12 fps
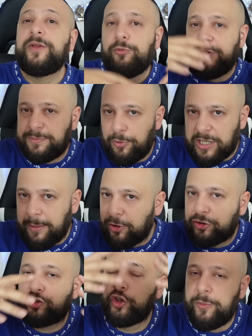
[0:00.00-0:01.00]
We spoke about
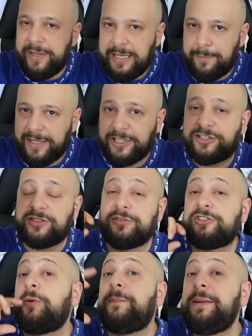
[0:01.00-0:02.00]
so many players.
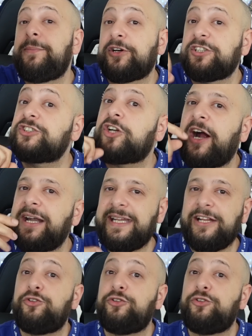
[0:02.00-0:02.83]
Some people are starting